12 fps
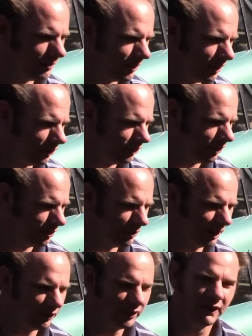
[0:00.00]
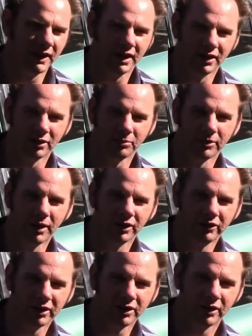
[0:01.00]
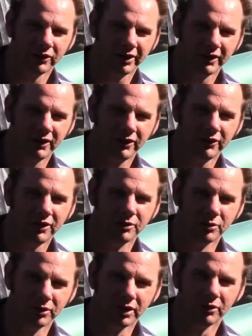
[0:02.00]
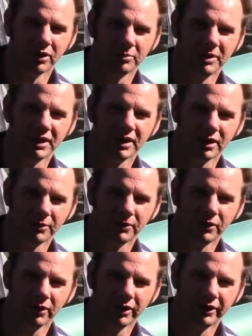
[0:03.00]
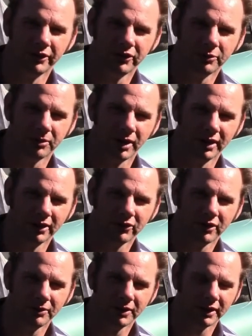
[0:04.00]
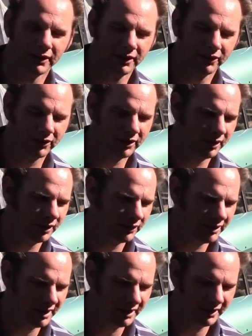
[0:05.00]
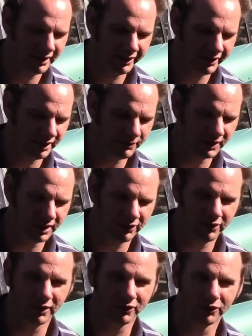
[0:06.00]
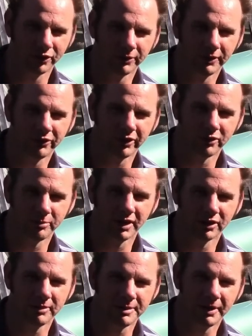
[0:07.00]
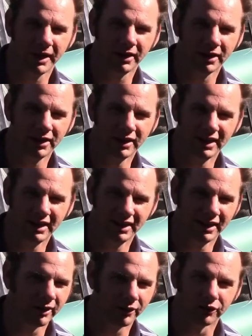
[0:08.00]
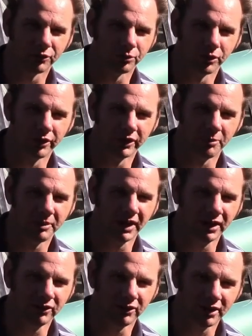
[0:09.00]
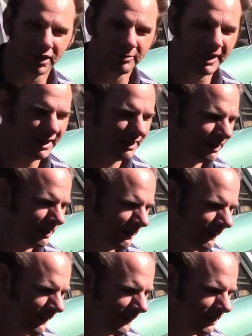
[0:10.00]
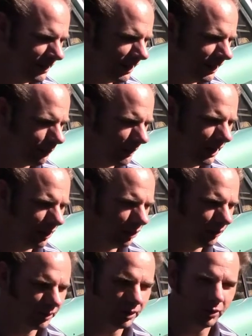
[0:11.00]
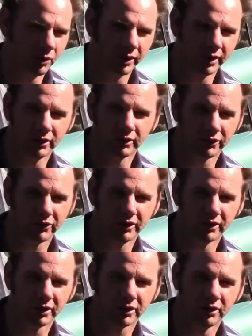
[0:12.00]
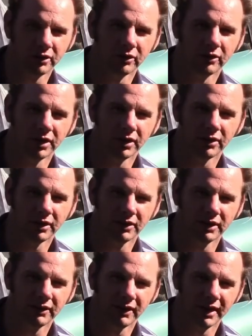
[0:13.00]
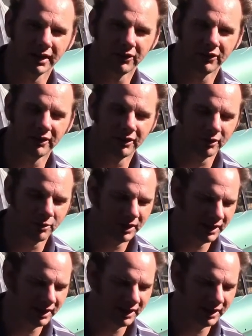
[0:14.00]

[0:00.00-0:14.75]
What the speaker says: I should mention that on project cars like this, you really want to be careful spraying stuff like this, because if it gets on a surface that's about to be painted, it'll just ruin the paint job. You can't paint over oil or silicone or anything like that, so...